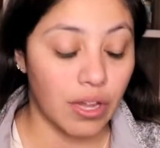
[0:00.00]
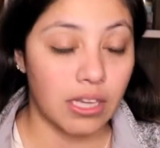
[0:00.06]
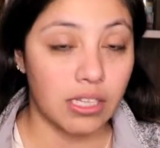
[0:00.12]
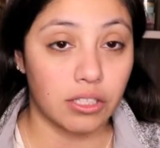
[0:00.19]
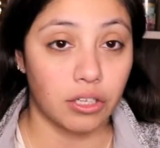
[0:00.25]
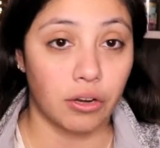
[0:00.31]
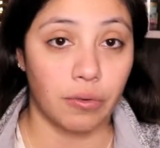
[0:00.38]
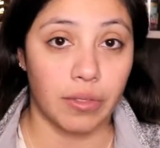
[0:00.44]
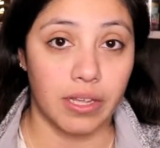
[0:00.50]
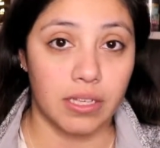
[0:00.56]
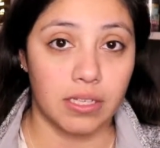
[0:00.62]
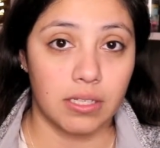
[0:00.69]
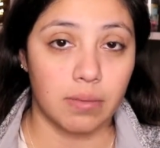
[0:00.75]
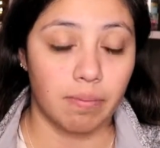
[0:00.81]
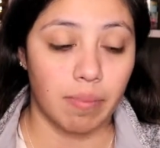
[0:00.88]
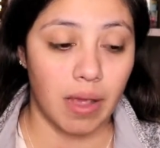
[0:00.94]
you guys know
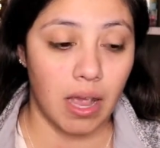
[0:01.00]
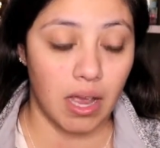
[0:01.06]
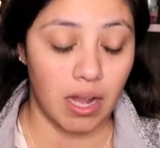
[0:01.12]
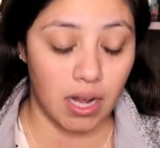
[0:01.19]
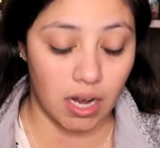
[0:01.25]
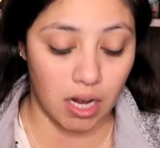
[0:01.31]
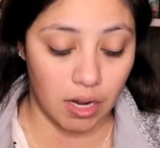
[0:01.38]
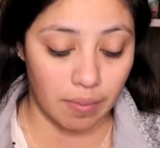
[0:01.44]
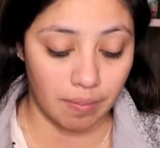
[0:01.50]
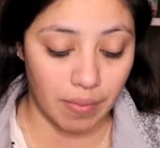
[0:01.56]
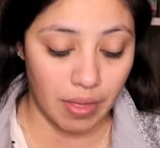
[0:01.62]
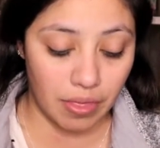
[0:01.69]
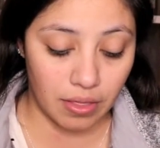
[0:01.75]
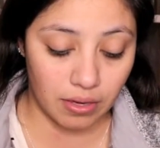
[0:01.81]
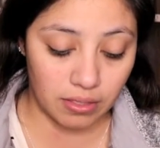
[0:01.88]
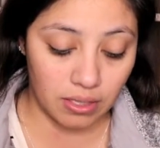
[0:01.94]
this, but
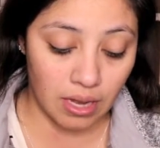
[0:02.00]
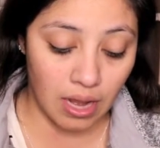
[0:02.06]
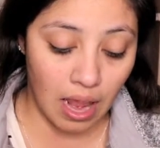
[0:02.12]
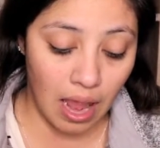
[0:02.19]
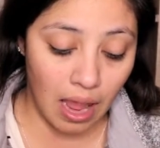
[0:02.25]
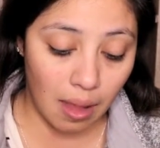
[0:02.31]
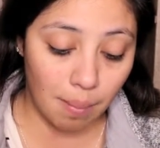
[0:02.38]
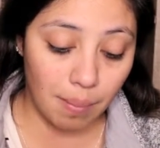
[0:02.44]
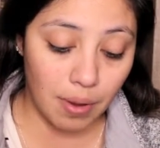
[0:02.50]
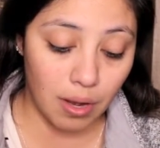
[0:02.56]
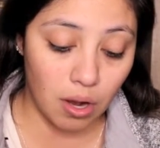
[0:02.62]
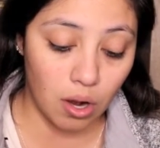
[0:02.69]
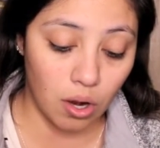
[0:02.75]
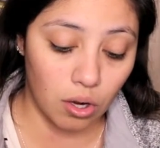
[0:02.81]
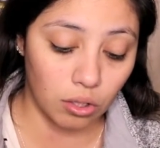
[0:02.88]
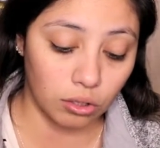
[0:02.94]
there's an app
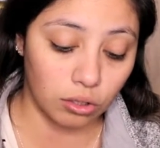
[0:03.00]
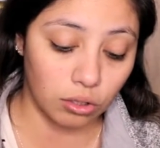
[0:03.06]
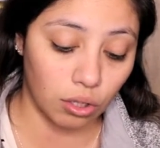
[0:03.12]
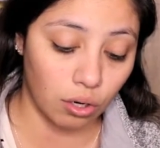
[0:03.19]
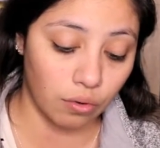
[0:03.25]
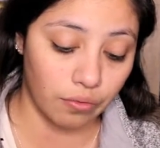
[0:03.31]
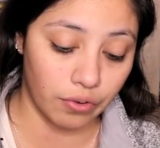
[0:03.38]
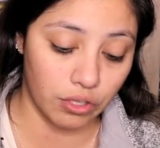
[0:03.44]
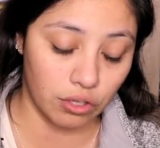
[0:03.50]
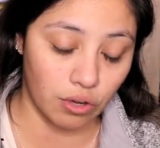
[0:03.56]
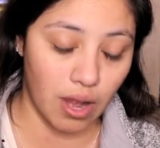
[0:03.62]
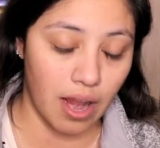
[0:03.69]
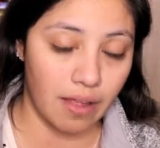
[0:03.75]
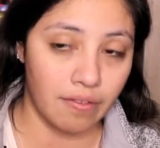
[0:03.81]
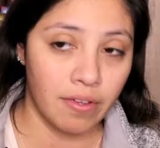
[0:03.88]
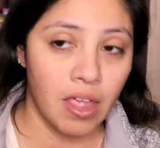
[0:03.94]
called
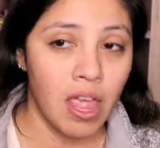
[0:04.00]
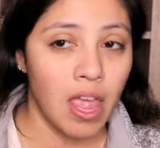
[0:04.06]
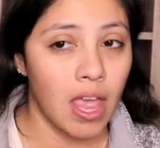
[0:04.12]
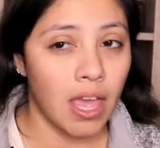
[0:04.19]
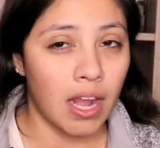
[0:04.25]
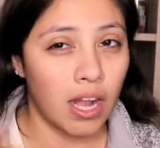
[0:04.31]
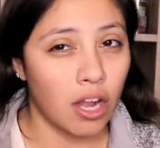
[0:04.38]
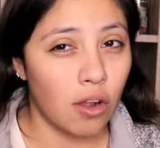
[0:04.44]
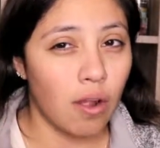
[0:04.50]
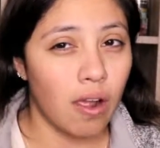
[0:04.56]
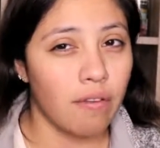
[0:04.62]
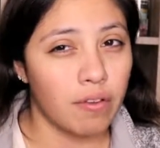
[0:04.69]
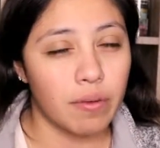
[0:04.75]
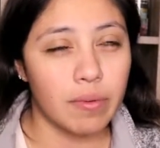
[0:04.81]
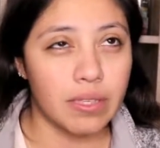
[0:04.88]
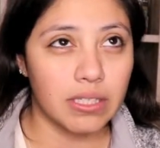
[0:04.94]
Overdrive, and I know
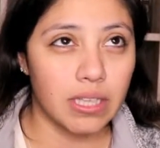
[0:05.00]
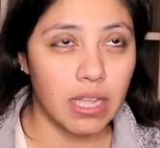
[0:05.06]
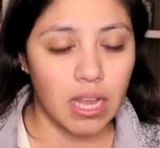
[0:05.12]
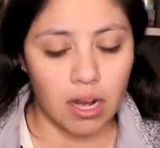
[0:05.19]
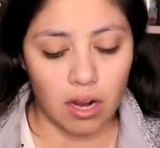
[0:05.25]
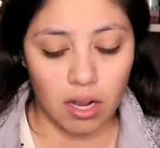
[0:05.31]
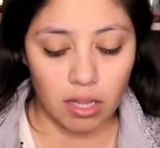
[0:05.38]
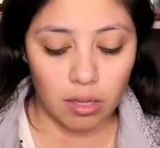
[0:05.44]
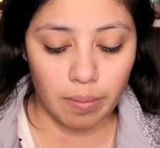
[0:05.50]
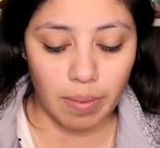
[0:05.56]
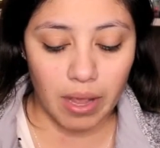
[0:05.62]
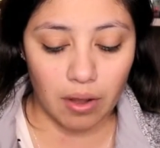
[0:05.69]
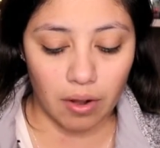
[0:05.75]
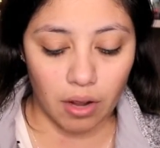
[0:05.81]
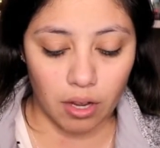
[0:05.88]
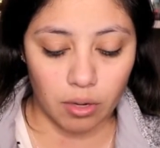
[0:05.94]
everyone's like all
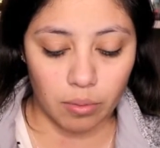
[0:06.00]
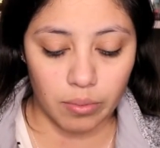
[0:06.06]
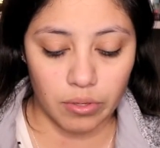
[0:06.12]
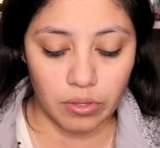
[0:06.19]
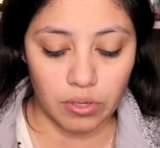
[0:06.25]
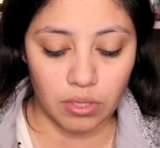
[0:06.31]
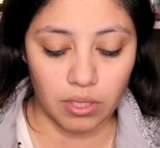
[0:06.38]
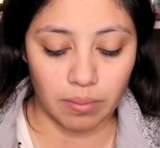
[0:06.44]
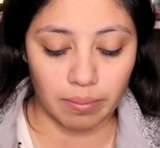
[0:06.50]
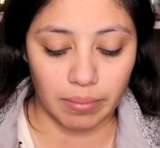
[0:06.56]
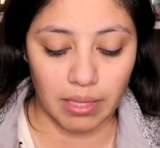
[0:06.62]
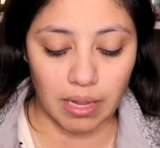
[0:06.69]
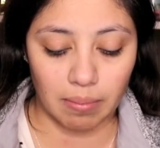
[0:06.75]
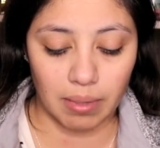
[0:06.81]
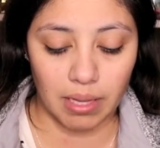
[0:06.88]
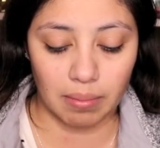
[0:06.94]
about Audible and
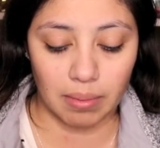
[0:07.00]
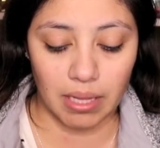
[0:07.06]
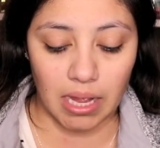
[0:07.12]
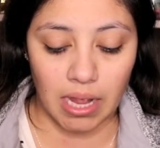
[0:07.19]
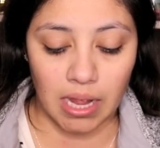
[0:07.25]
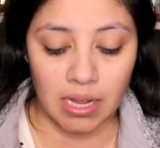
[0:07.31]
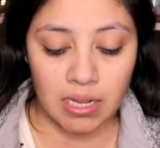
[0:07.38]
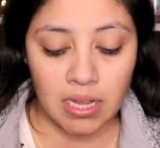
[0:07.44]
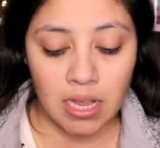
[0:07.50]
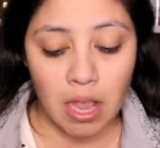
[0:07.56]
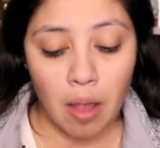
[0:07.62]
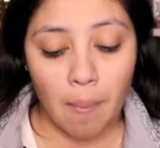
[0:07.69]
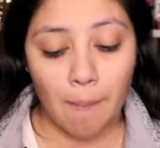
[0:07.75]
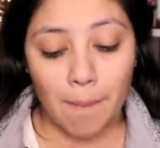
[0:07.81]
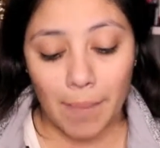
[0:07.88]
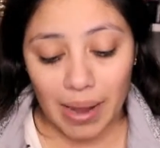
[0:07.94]
blah blah blah,
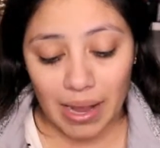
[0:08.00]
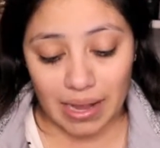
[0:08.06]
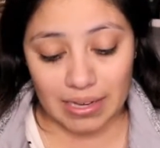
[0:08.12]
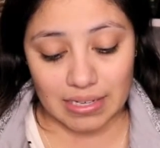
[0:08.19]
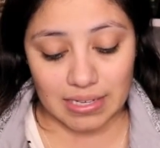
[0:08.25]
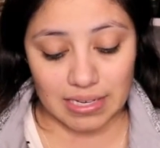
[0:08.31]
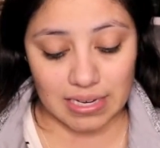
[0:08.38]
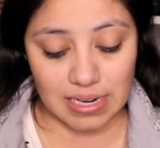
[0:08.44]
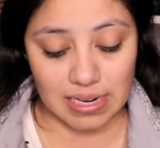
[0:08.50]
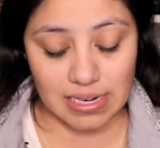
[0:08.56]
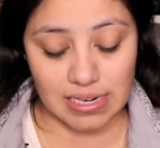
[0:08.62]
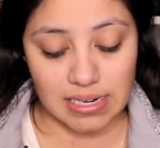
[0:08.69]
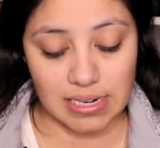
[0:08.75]
but